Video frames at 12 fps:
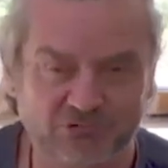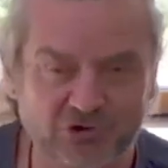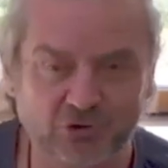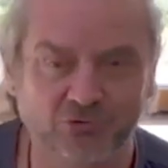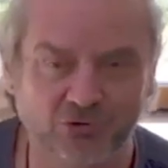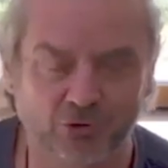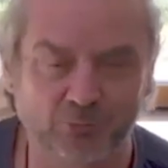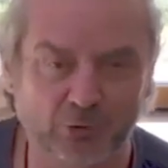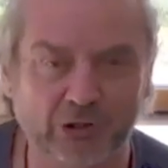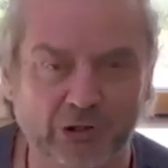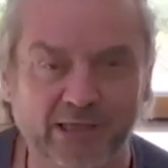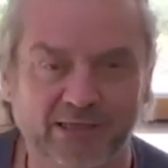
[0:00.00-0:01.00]
to your
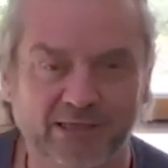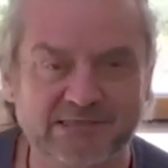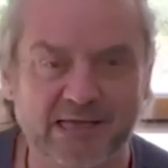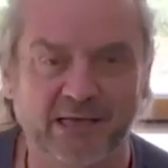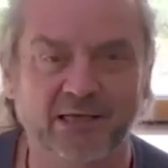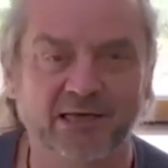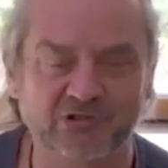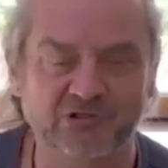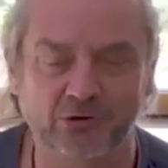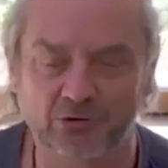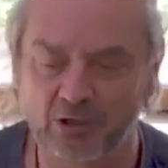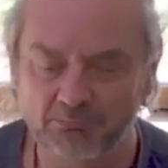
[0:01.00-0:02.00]
body, intending
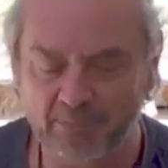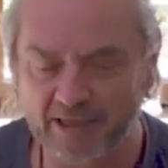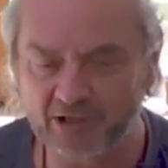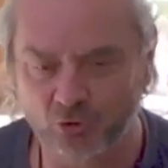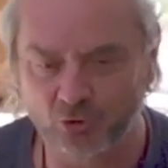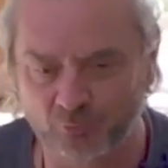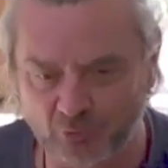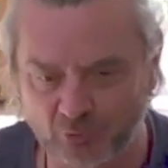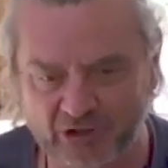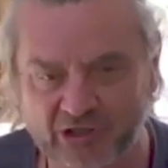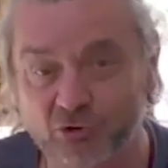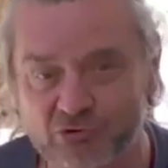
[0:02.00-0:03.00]
to make your body
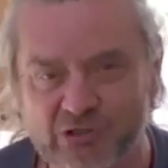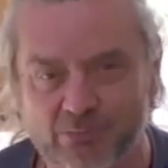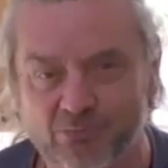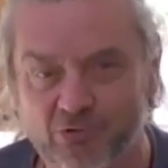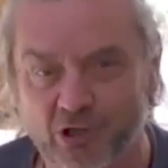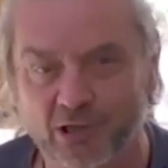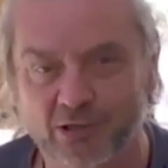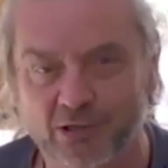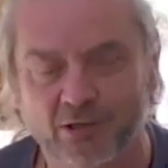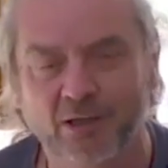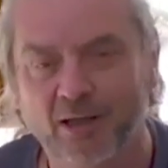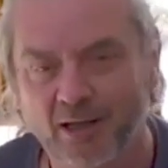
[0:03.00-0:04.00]
do something,
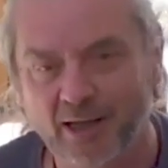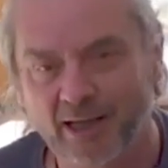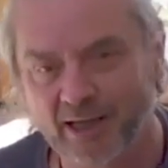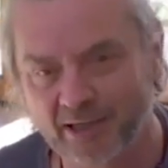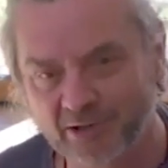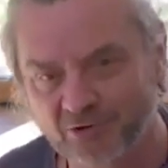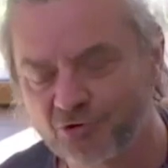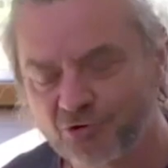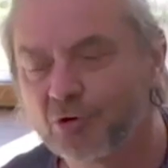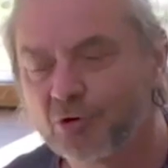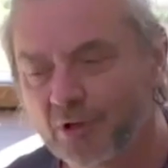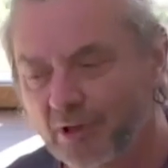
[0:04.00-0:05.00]
and
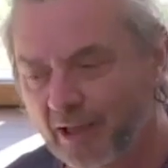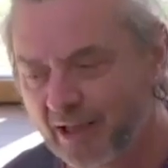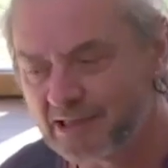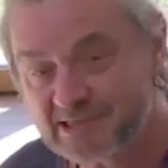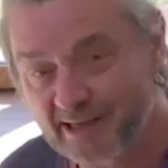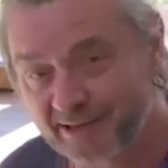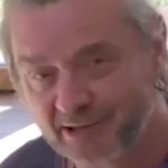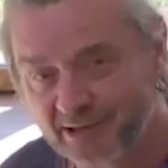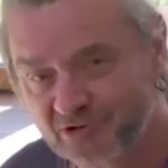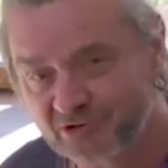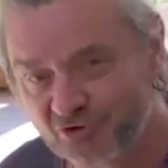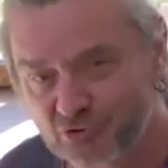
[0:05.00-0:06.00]

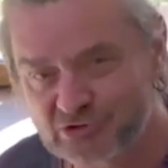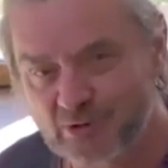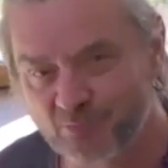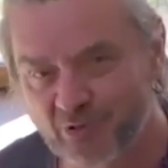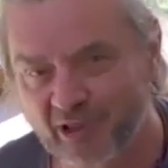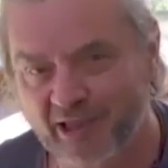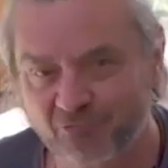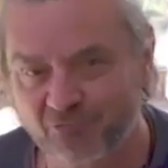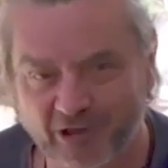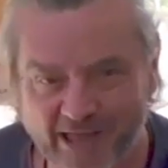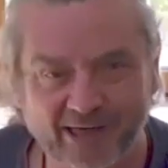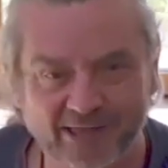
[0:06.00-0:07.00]
intending to do something in
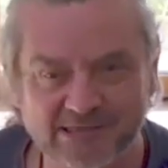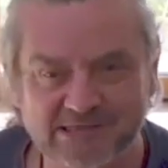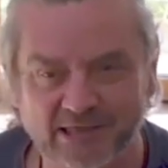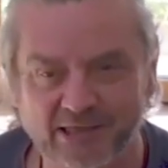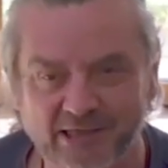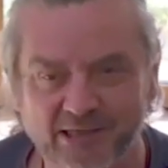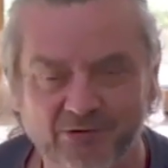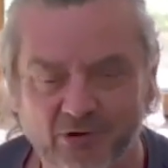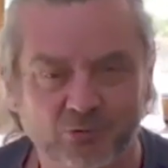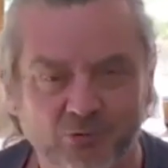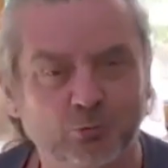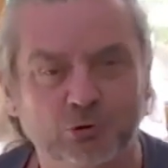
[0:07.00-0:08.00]
reality
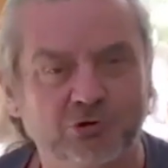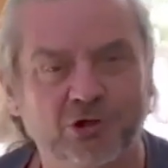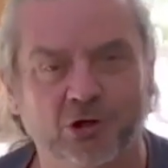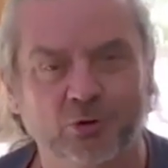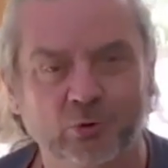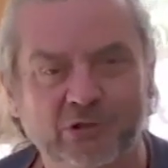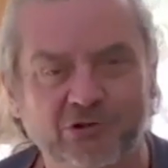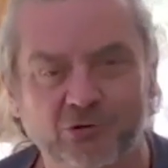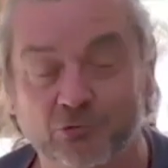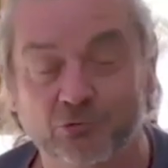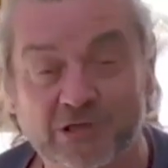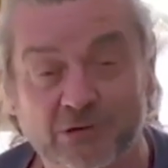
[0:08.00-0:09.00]
that would go with
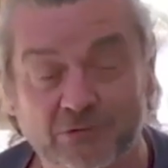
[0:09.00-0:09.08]
your